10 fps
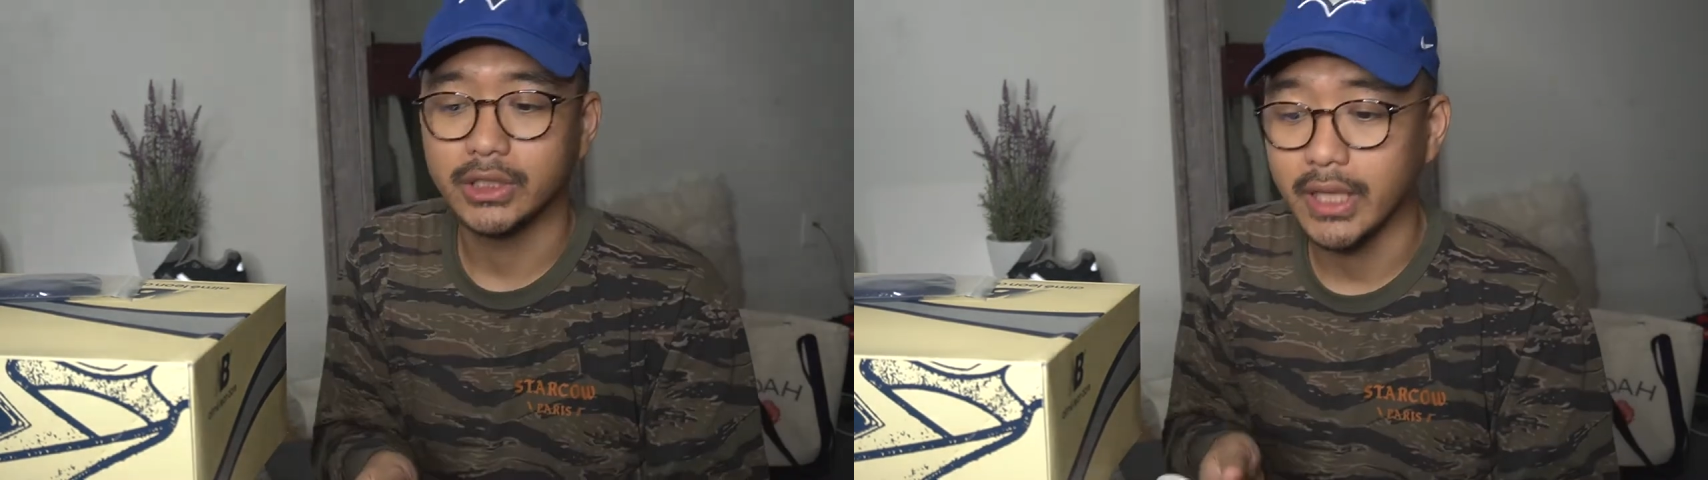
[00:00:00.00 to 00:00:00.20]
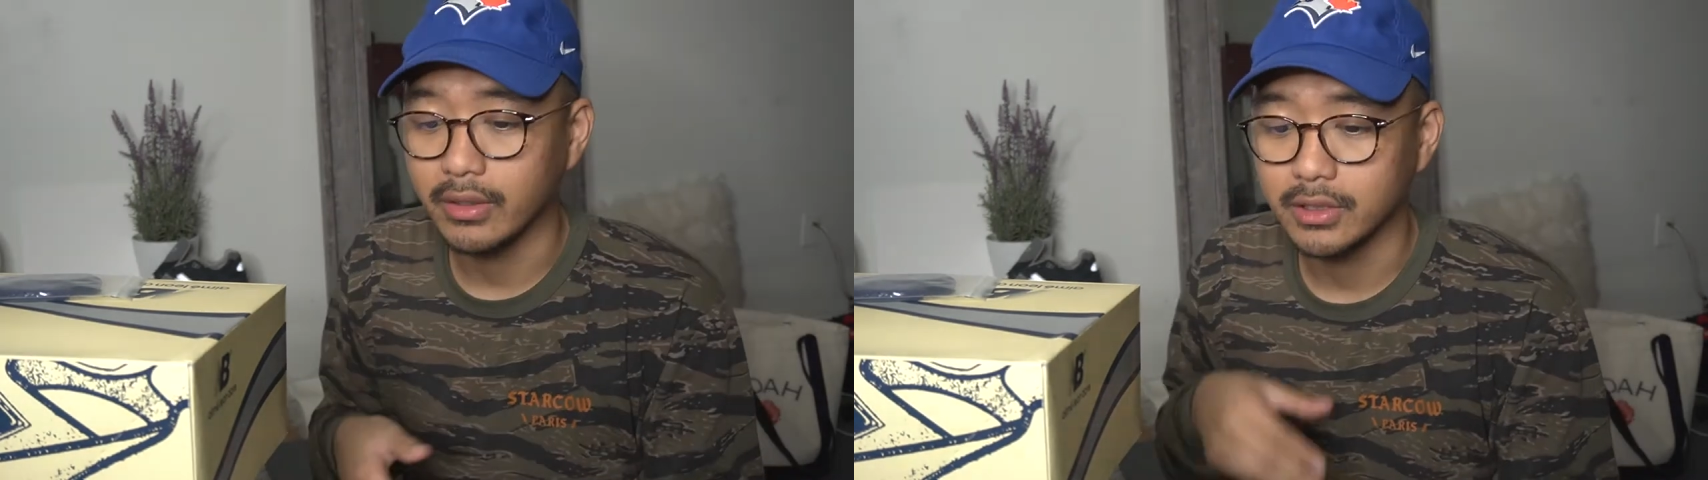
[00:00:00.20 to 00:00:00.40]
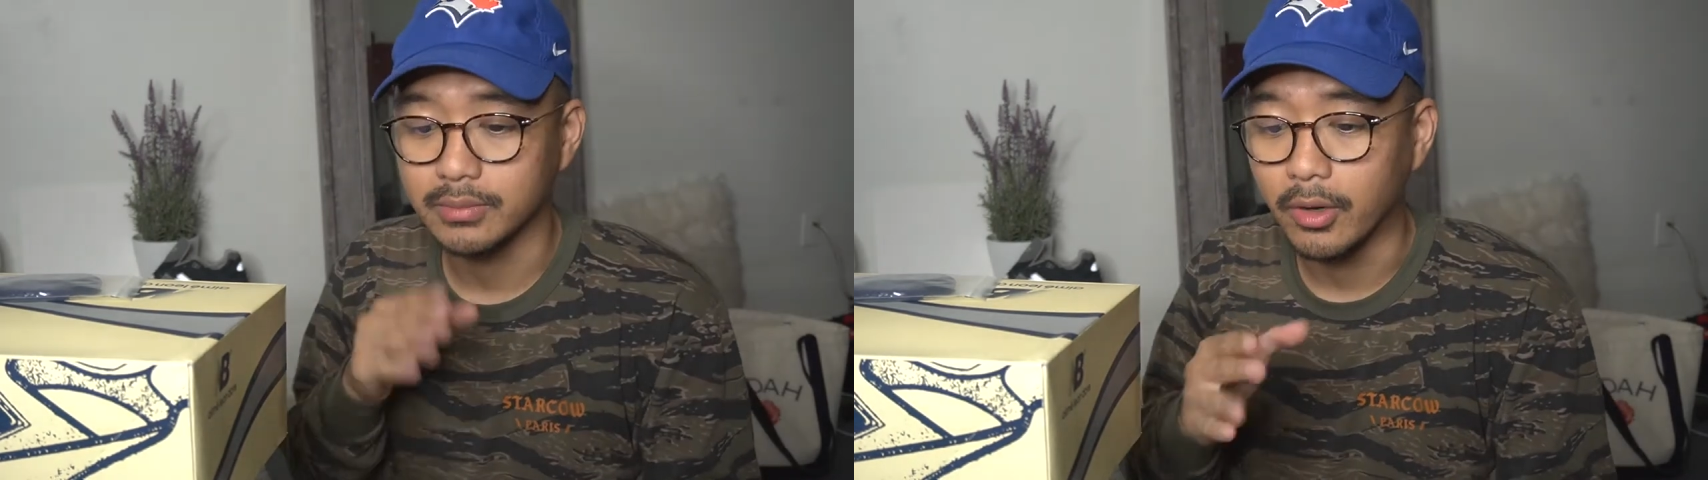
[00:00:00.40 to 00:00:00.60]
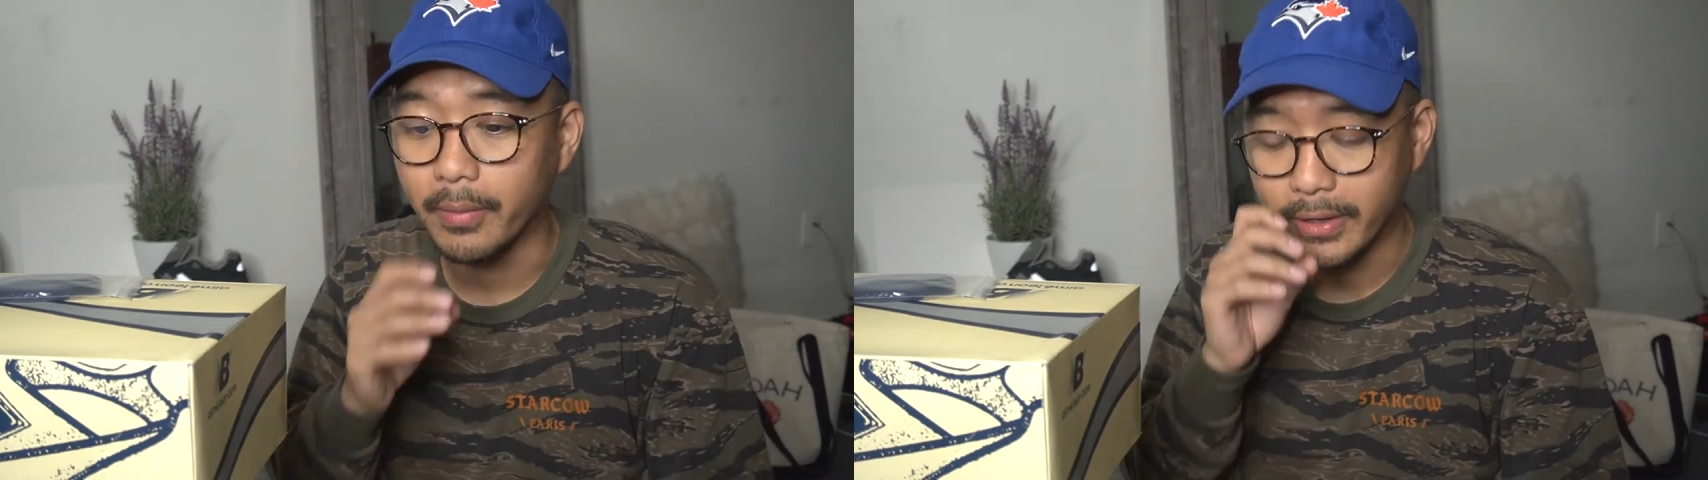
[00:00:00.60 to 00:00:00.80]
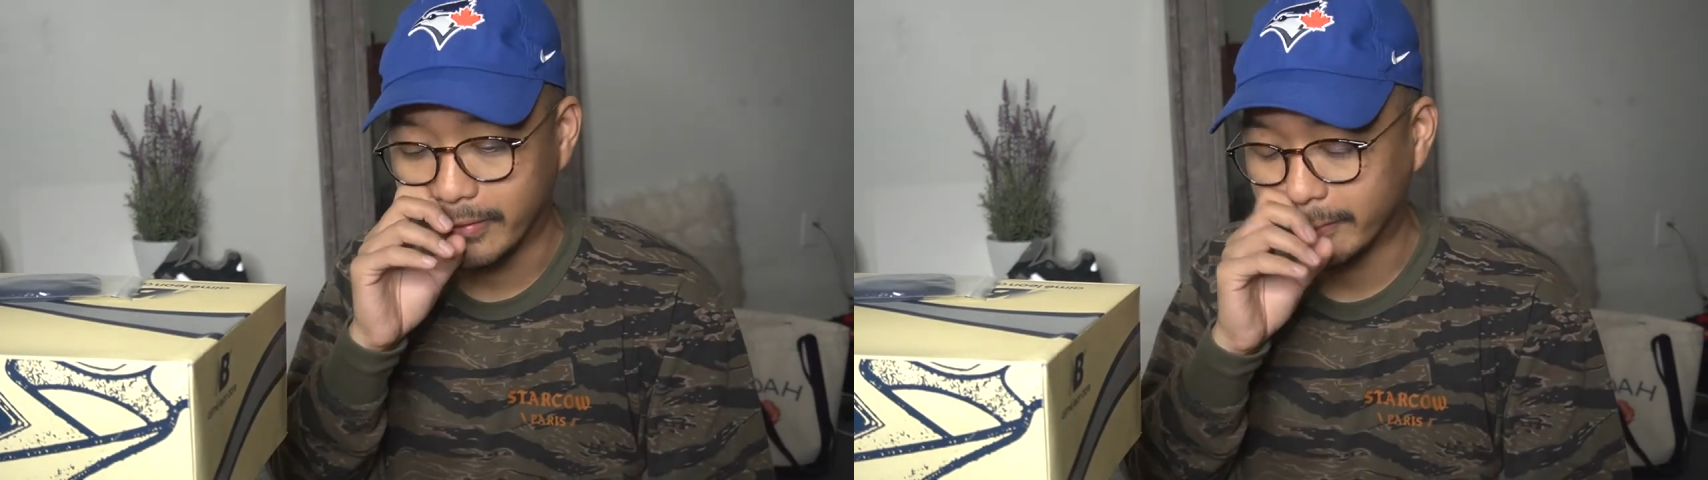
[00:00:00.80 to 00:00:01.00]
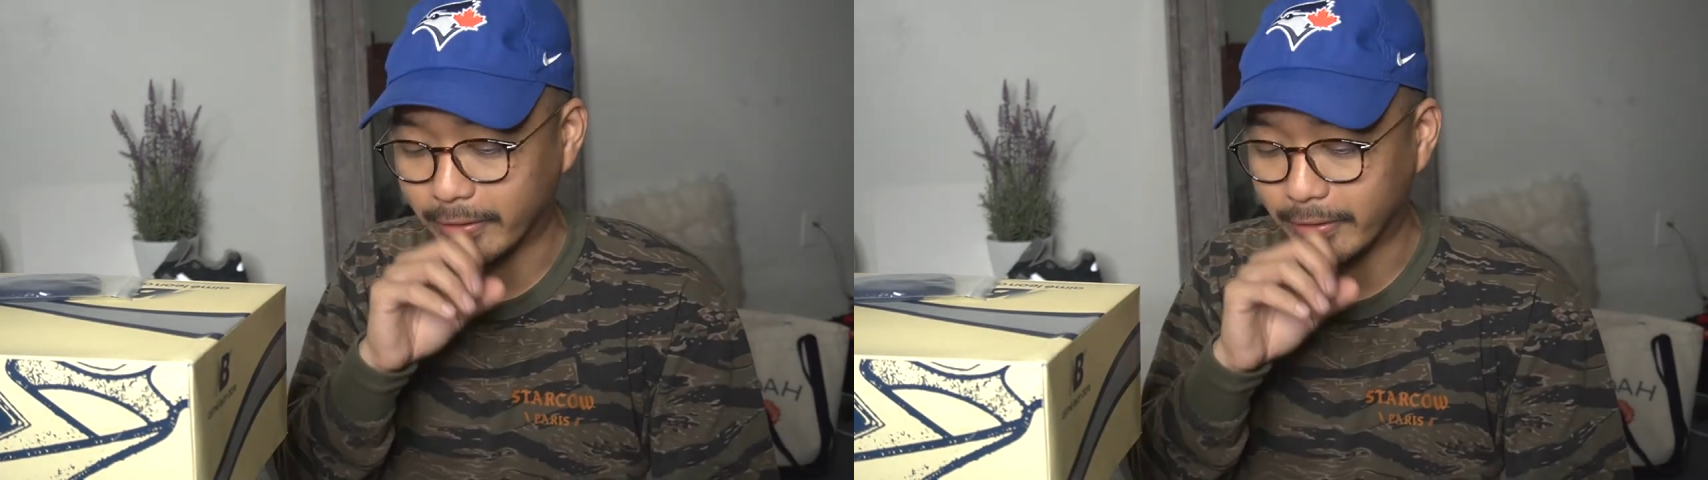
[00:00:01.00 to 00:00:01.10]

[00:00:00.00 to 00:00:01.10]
share this moment of,